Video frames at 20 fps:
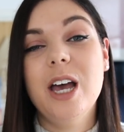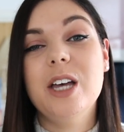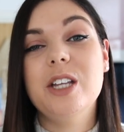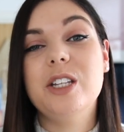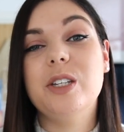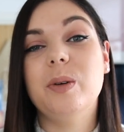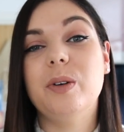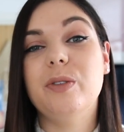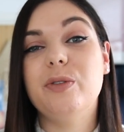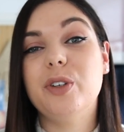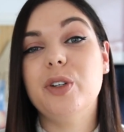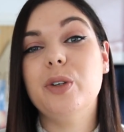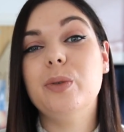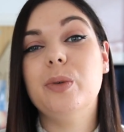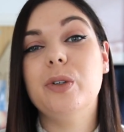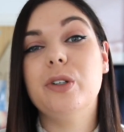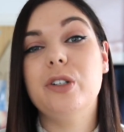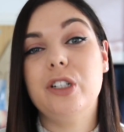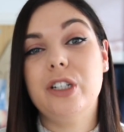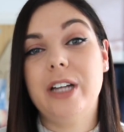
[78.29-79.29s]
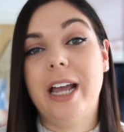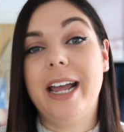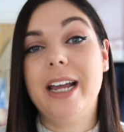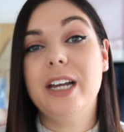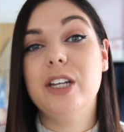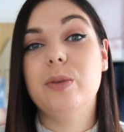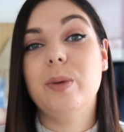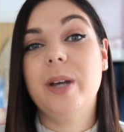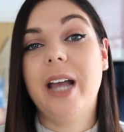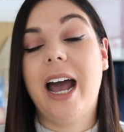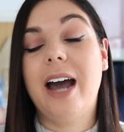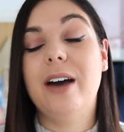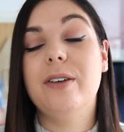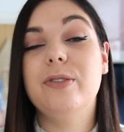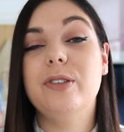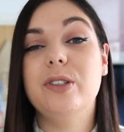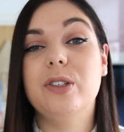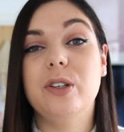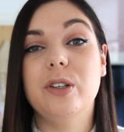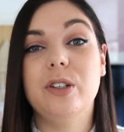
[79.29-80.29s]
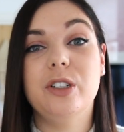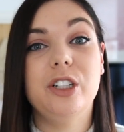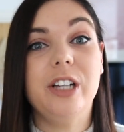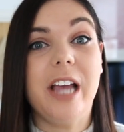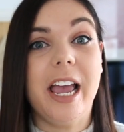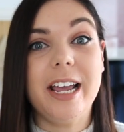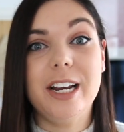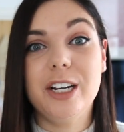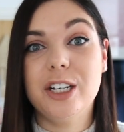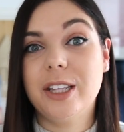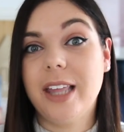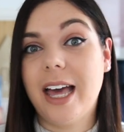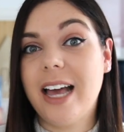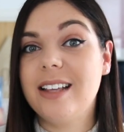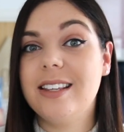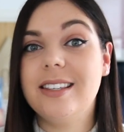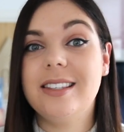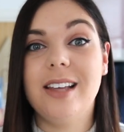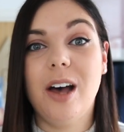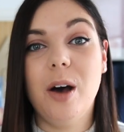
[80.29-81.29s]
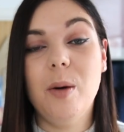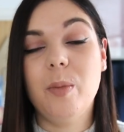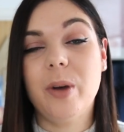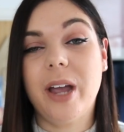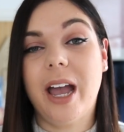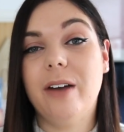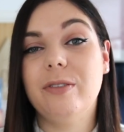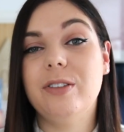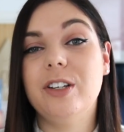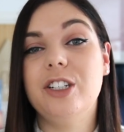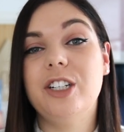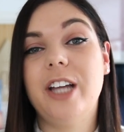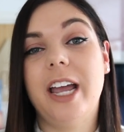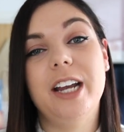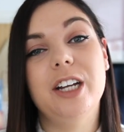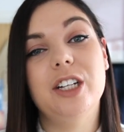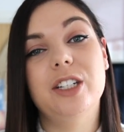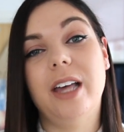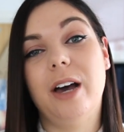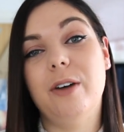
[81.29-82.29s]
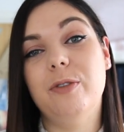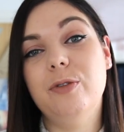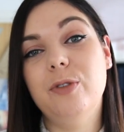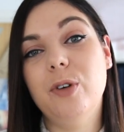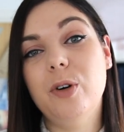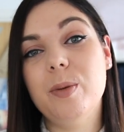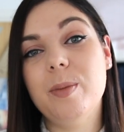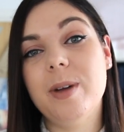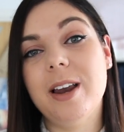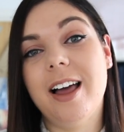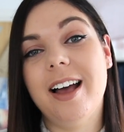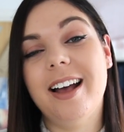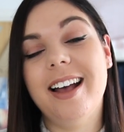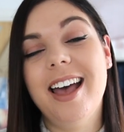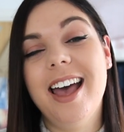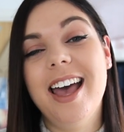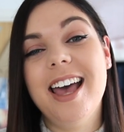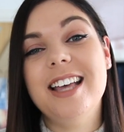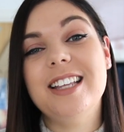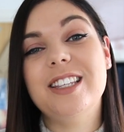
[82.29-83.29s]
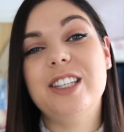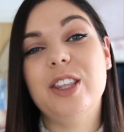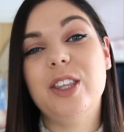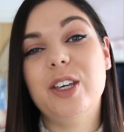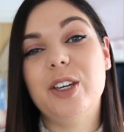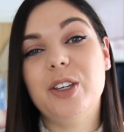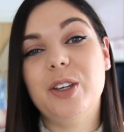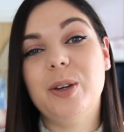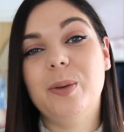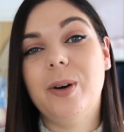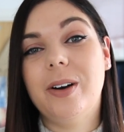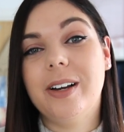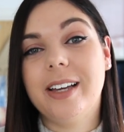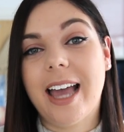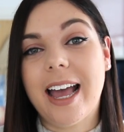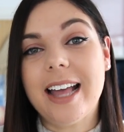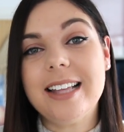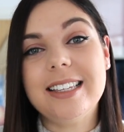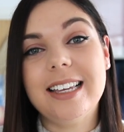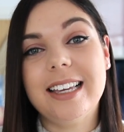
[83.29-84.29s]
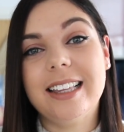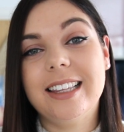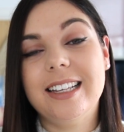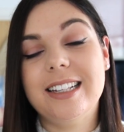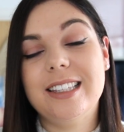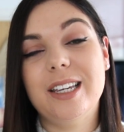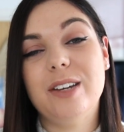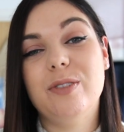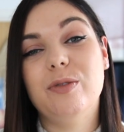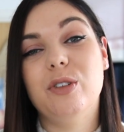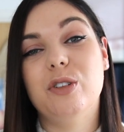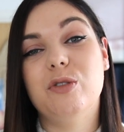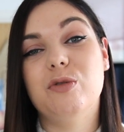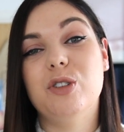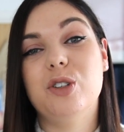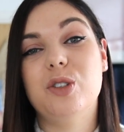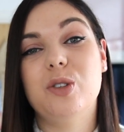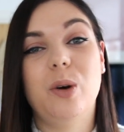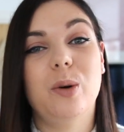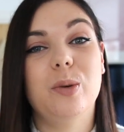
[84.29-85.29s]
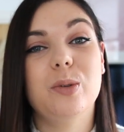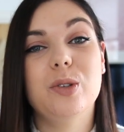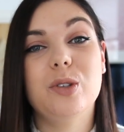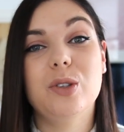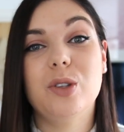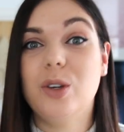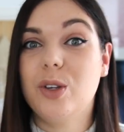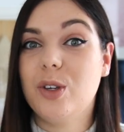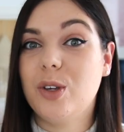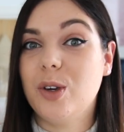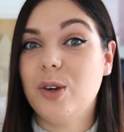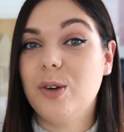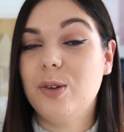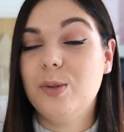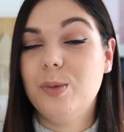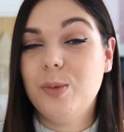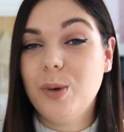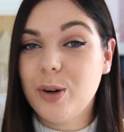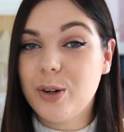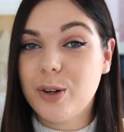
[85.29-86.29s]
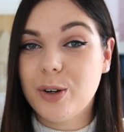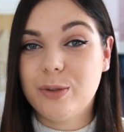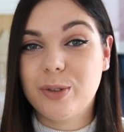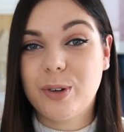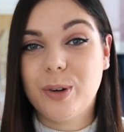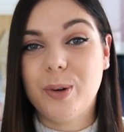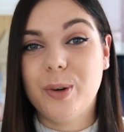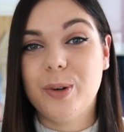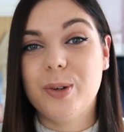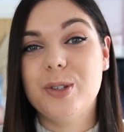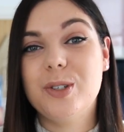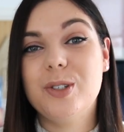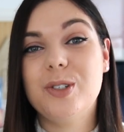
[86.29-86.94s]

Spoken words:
So if you want change, we have to change that sum, we have to change that formula so that you are getting the different results that you want, of course.